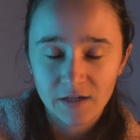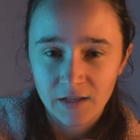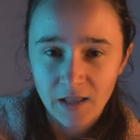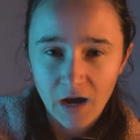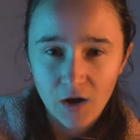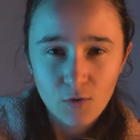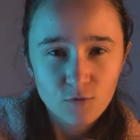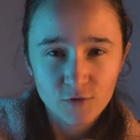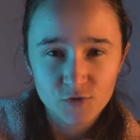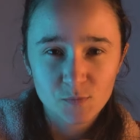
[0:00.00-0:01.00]
And now
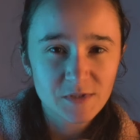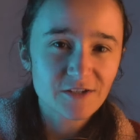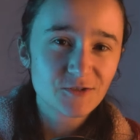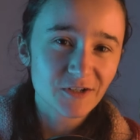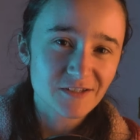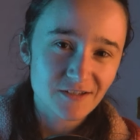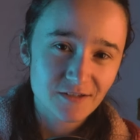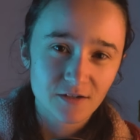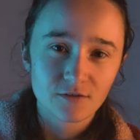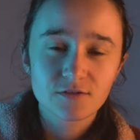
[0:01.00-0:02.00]
for the pièce de
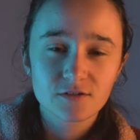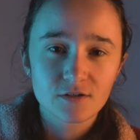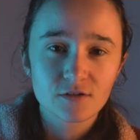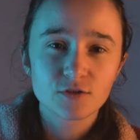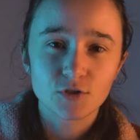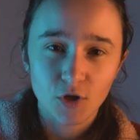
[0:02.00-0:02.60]
résistance, the